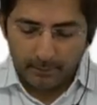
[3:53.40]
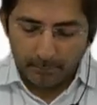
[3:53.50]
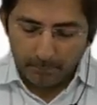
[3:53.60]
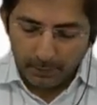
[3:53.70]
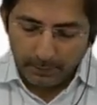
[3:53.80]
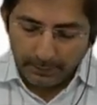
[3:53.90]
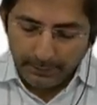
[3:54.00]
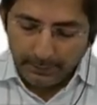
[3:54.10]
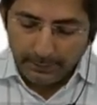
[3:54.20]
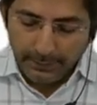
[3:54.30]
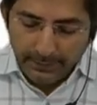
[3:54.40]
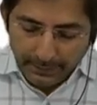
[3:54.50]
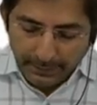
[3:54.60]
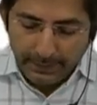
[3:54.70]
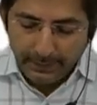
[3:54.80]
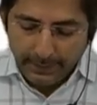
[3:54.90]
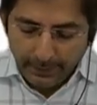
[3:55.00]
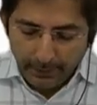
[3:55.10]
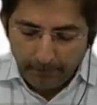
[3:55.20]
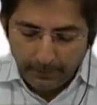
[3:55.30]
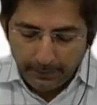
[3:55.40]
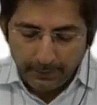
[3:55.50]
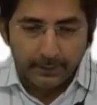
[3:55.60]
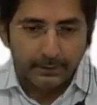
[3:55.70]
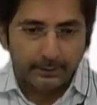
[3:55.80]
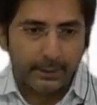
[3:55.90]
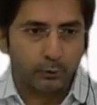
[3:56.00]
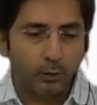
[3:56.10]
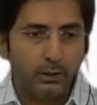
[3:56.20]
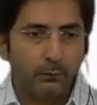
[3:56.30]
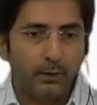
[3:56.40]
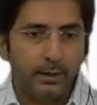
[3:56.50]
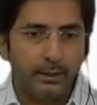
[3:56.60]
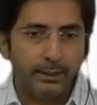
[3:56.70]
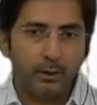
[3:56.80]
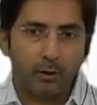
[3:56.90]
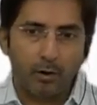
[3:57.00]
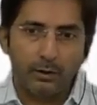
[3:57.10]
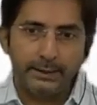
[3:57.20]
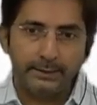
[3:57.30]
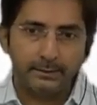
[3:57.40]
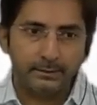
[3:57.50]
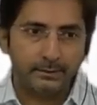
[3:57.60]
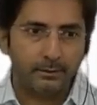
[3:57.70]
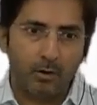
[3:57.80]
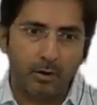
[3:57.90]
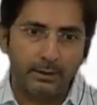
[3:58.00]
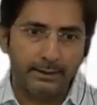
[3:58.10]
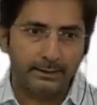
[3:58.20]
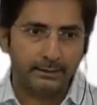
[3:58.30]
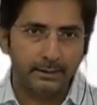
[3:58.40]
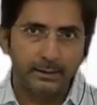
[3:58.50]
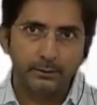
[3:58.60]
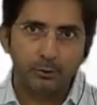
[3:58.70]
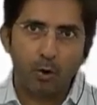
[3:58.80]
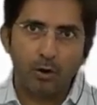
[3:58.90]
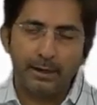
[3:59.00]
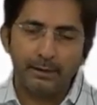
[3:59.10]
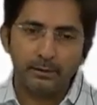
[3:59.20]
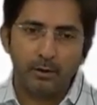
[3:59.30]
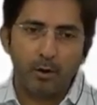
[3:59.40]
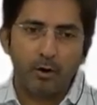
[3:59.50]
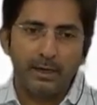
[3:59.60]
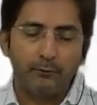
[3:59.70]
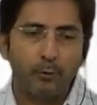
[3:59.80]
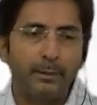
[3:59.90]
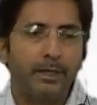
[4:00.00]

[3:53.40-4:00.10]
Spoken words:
But in DD and DDB, there is only one D or all Ds. All Ds. So all have to be